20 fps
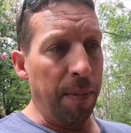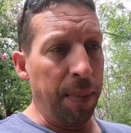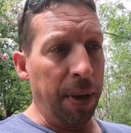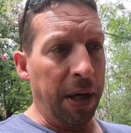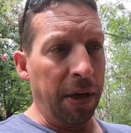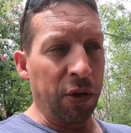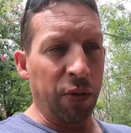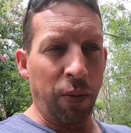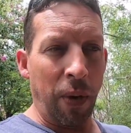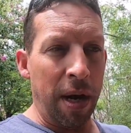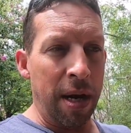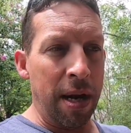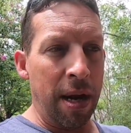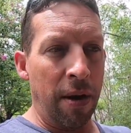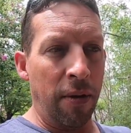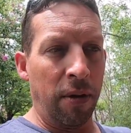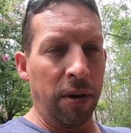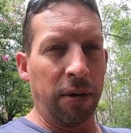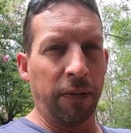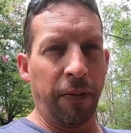Because right
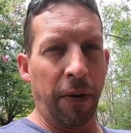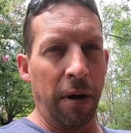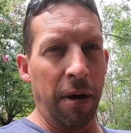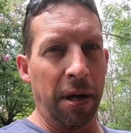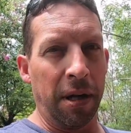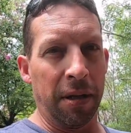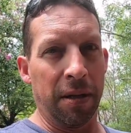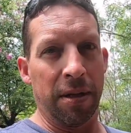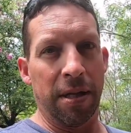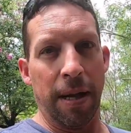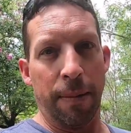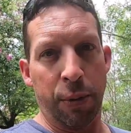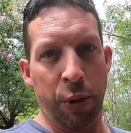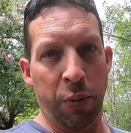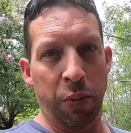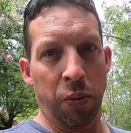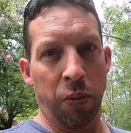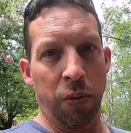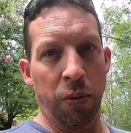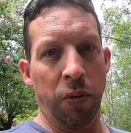now it's very
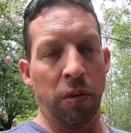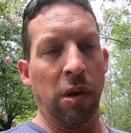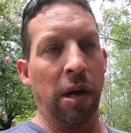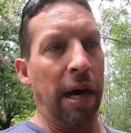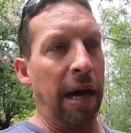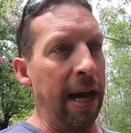conceptual.